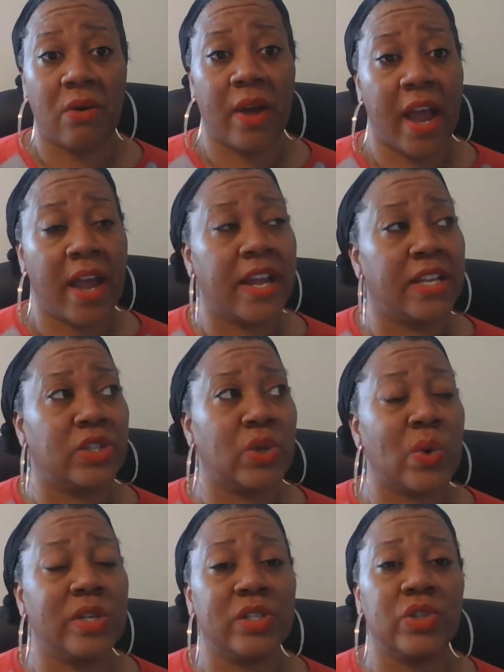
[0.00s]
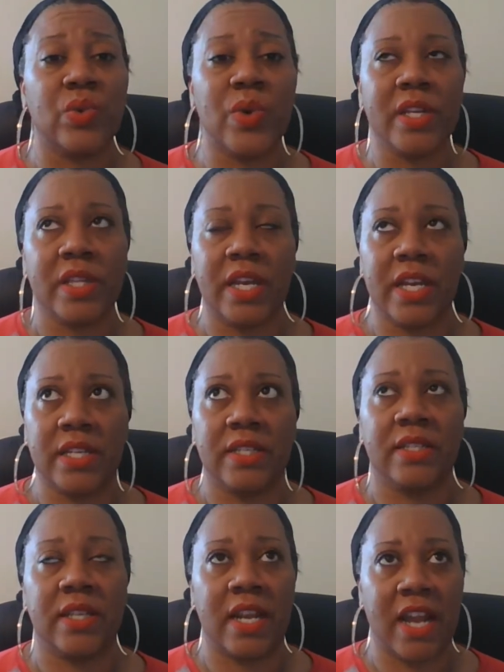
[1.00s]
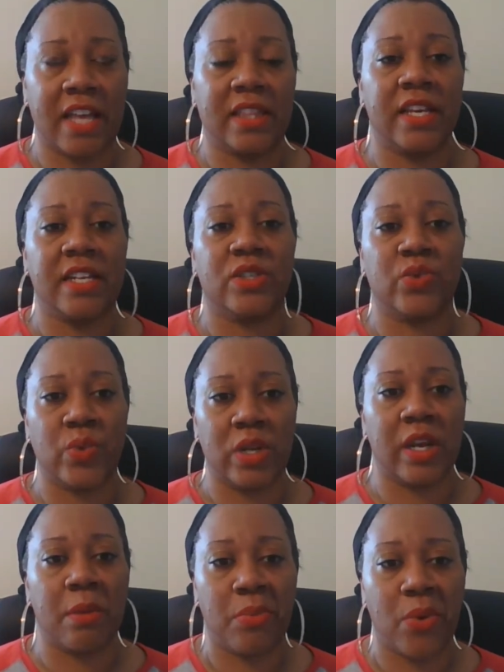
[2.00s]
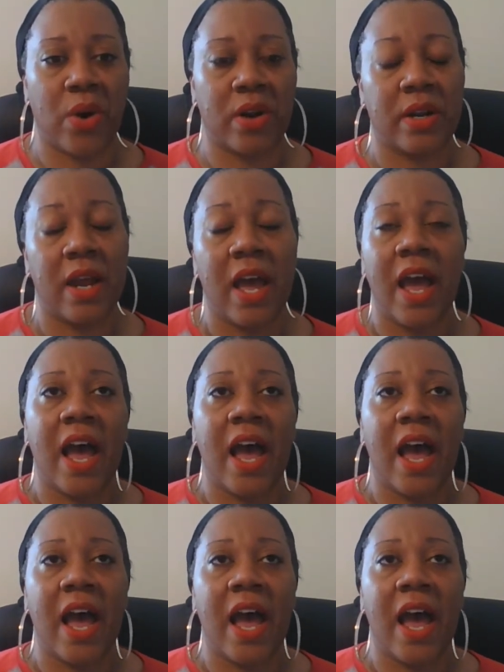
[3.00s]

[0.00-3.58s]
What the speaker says: Okay. And so it's three things that I think is really important.